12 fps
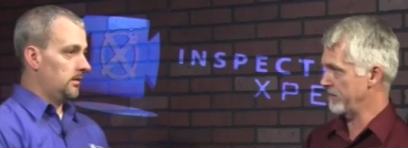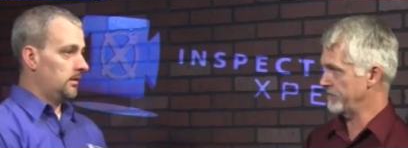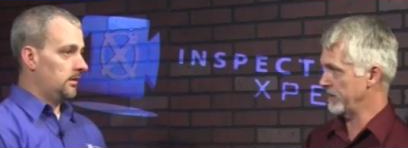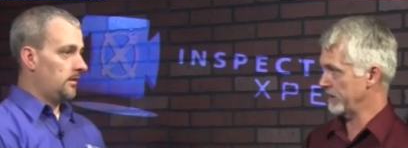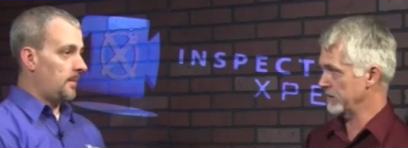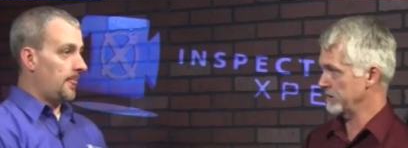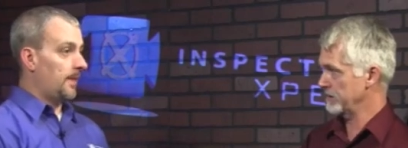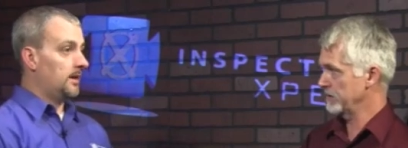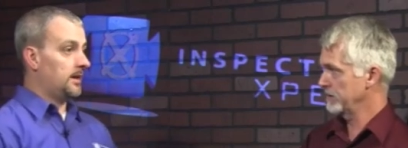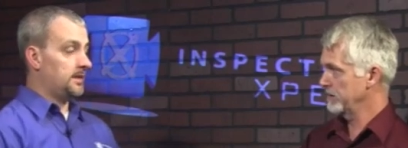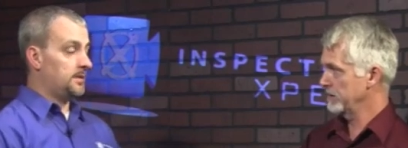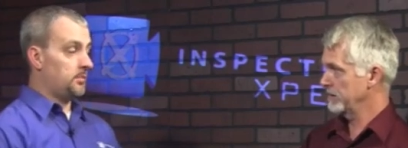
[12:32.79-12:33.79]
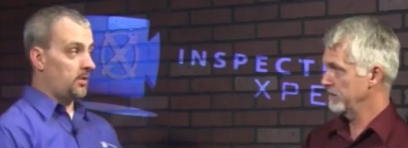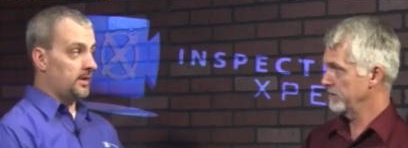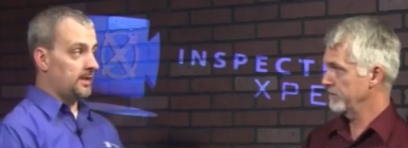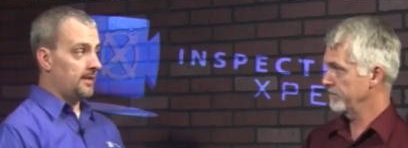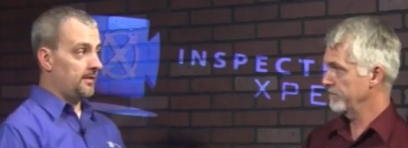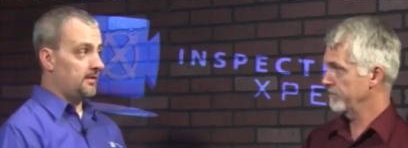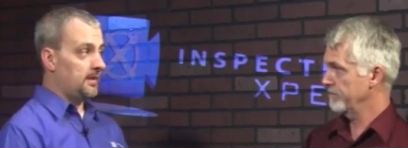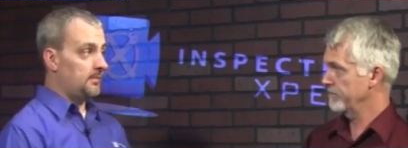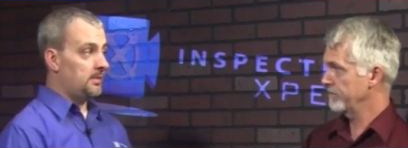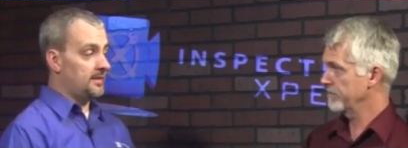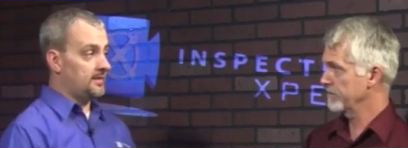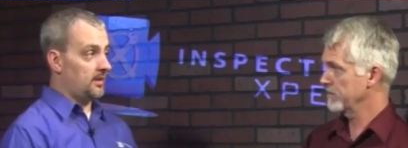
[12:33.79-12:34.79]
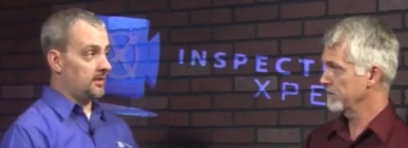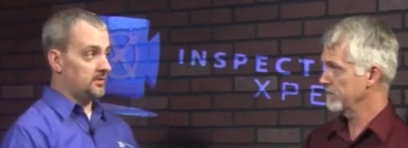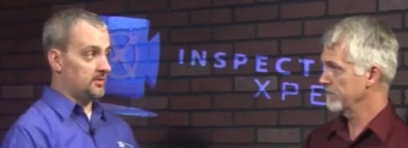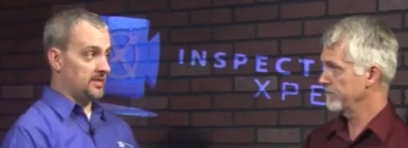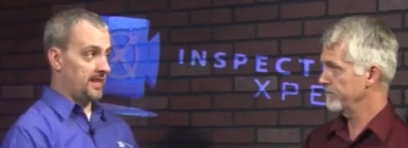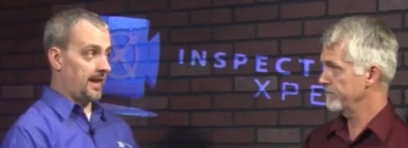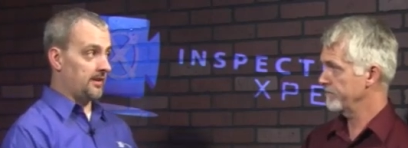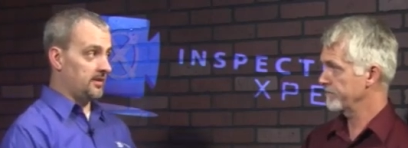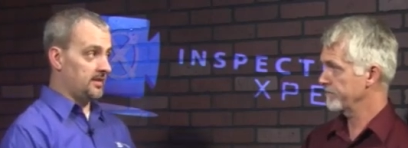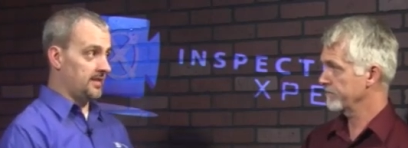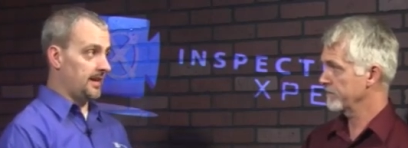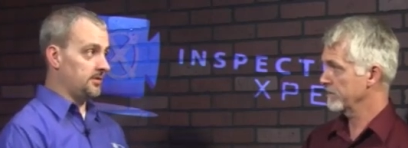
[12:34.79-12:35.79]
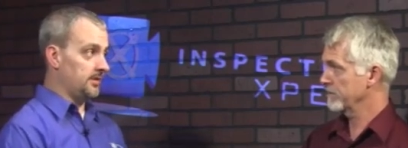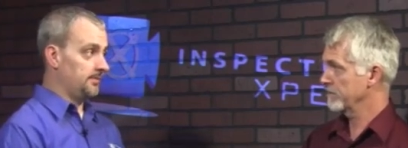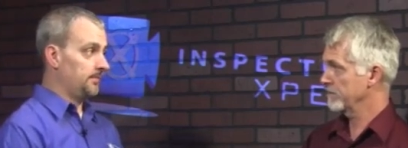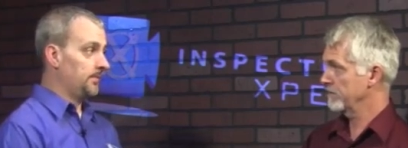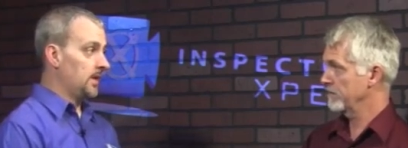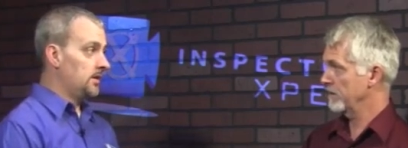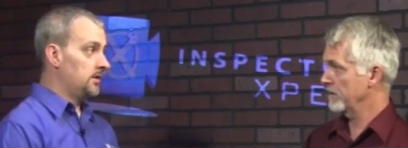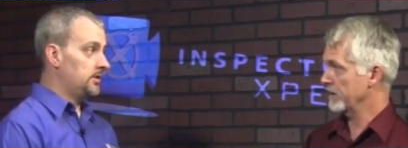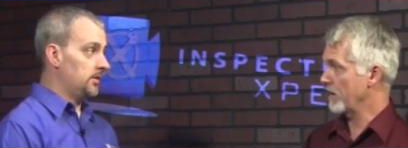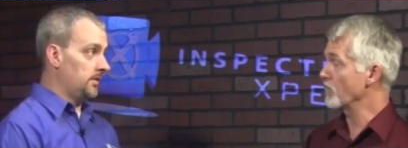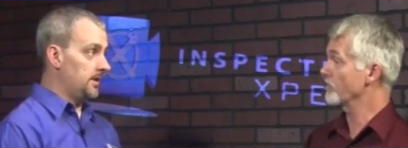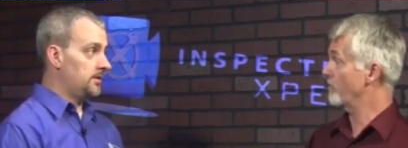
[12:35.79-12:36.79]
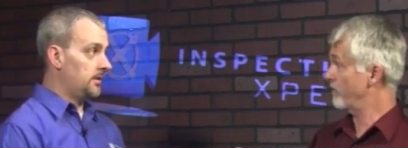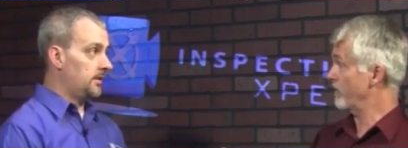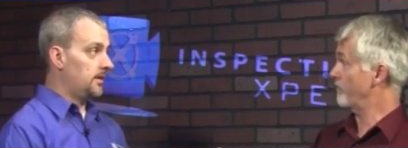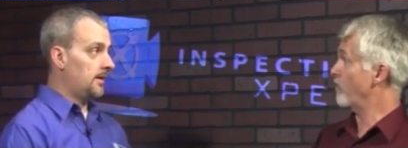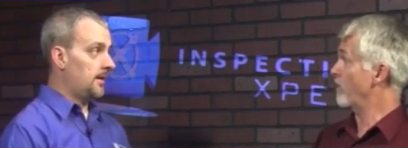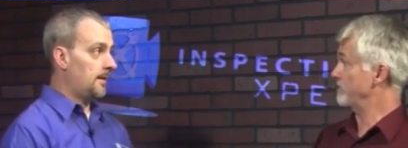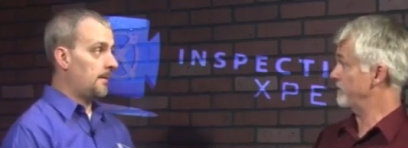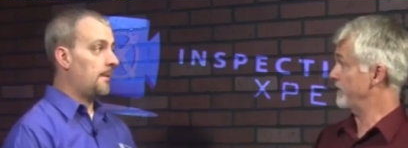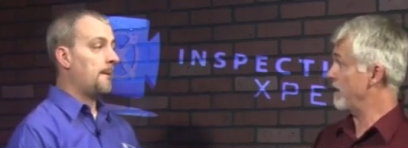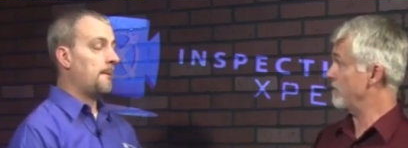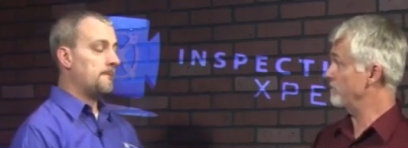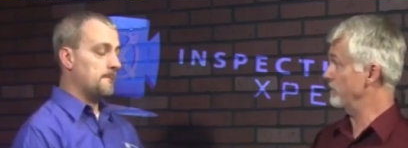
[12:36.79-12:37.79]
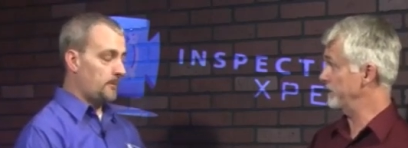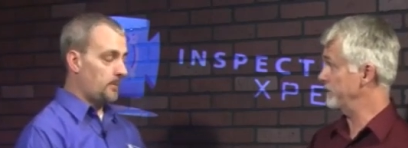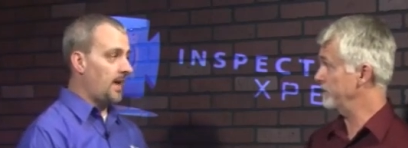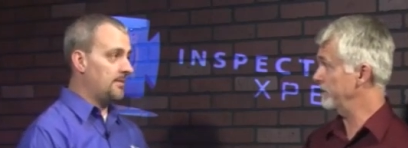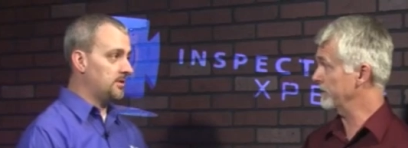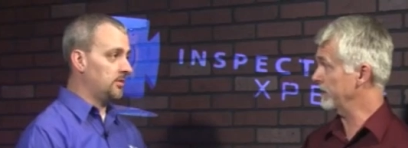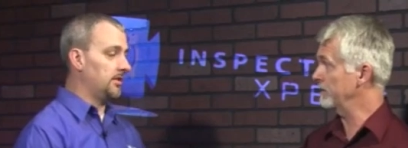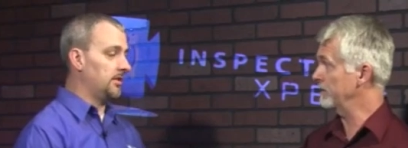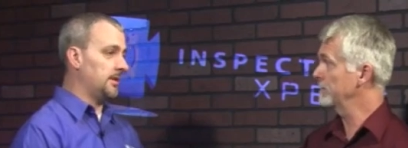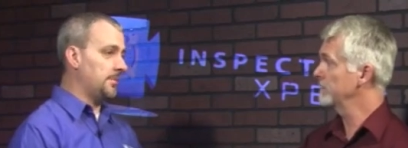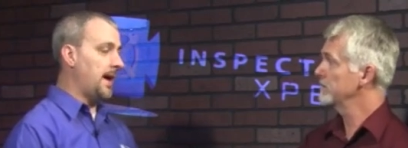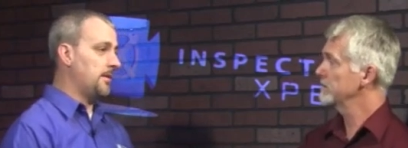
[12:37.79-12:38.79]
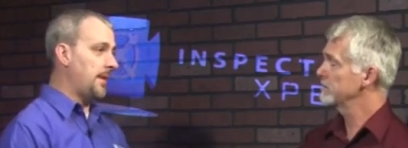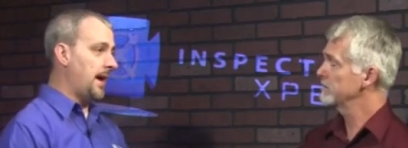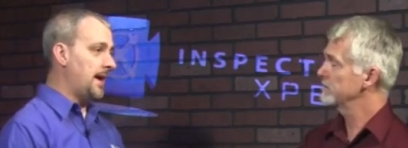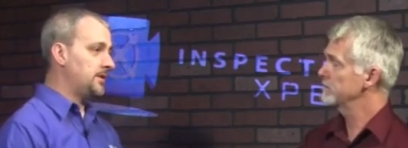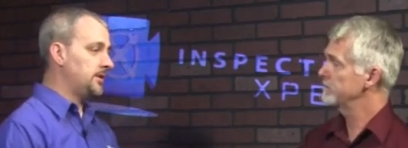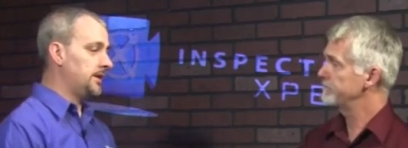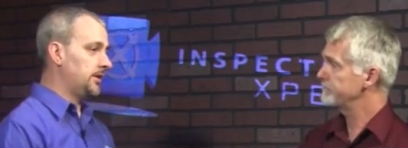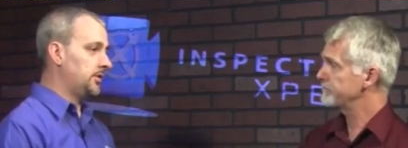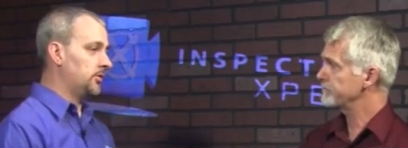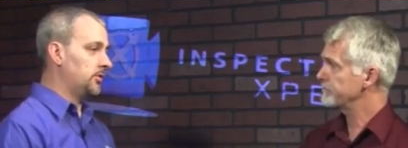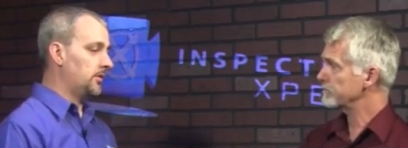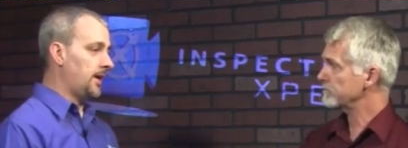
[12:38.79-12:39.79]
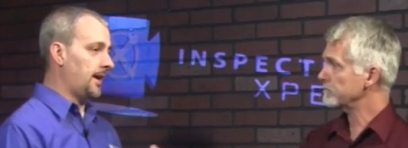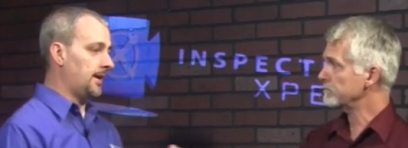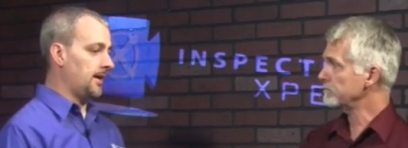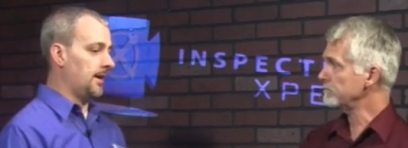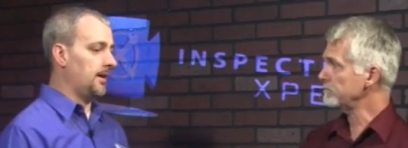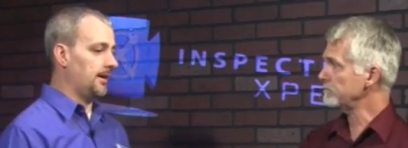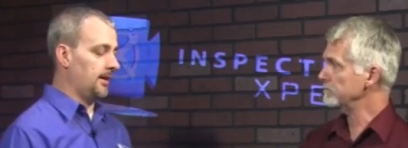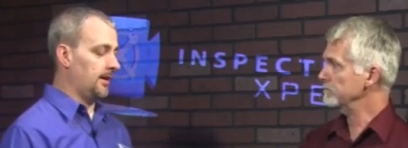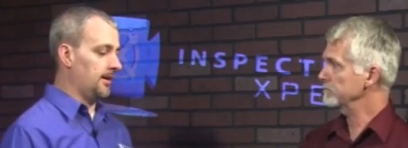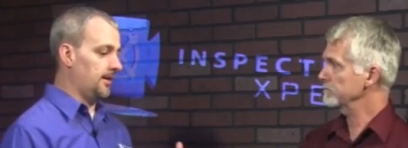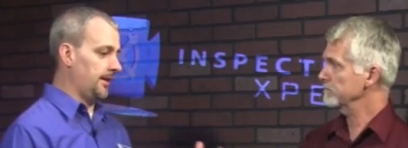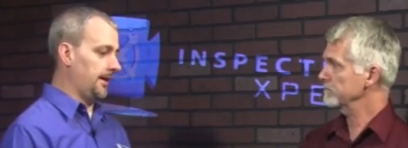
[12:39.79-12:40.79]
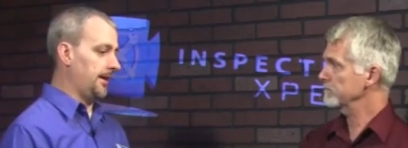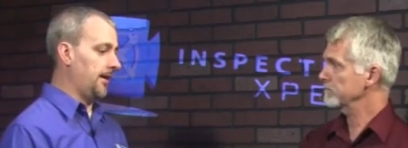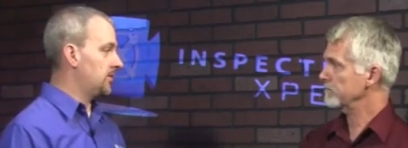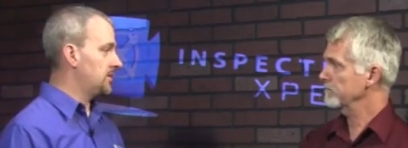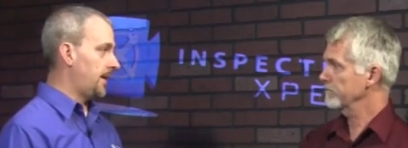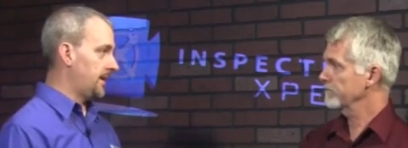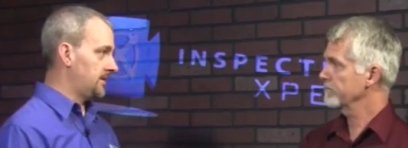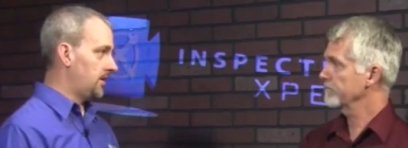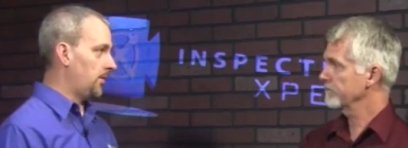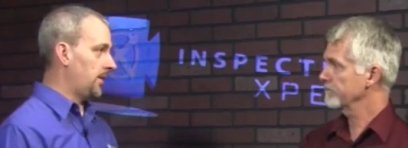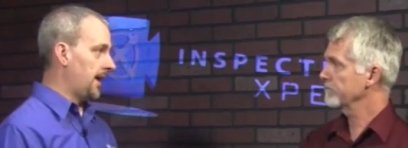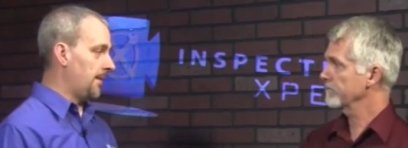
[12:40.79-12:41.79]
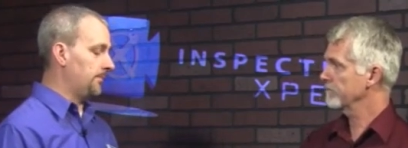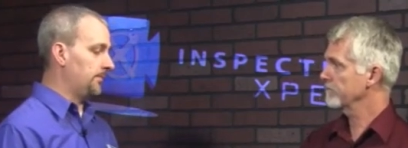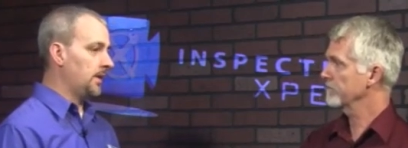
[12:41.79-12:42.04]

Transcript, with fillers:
Speaker 1: of seconds.
Speaker 2: It's productivity, but it's also standardization. Okay. So for the forms, for the output. Absolutely. Okay. Imagine that you're an aerospace OEM,